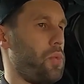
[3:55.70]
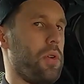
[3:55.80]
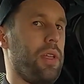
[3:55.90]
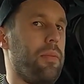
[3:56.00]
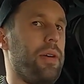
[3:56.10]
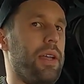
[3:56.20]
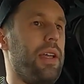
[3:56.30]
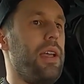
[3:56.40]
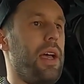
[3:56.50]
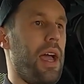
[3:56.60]
really, but
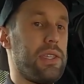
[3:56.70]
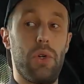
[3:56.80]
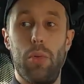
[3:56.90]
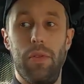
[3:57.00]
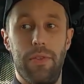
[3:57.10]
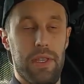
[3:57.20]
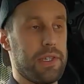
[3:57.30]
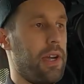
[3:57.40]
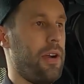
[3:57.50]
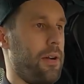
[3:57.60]
that's normal for this
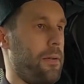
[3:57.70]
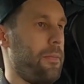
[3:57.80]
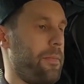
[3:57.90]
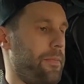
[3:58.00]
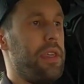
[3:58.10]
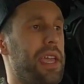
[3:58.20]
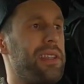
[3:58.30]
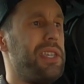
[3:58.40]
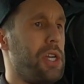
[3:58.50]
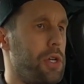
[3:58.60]
car. The
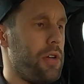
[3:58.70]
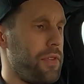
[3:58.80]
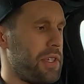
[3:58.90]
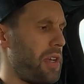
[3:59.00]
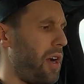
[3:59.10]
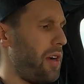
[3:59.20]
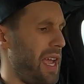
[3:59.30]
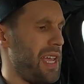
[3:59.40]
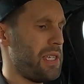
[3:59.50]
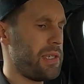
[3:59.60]
interior of this car
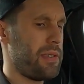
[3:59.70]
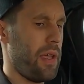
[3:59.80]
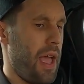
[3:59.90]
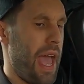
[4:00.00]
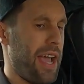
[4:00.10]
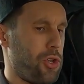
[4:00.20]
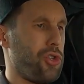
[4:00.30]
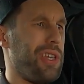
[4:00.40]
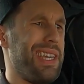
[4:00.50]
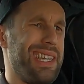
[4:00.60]
is
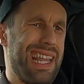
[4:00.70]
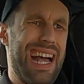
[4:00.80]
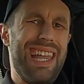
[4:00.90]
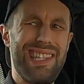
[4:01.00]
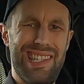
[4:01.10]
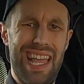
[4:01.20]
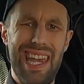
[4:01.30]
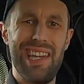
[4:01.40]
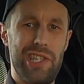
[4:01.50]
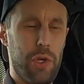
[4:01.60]
actually not as
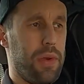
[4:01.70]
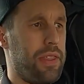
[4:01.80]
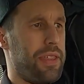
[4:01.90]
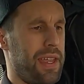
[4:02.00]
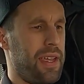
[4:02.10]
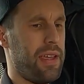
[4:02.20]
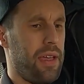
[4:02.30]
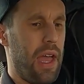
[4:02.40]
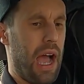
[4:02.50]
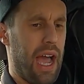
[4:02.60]
dated as you would think.
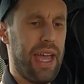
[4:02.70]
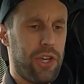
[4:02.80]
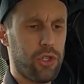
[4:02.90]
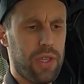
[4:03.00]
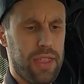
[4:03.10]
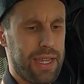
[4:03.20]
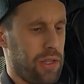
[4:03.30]
I actually think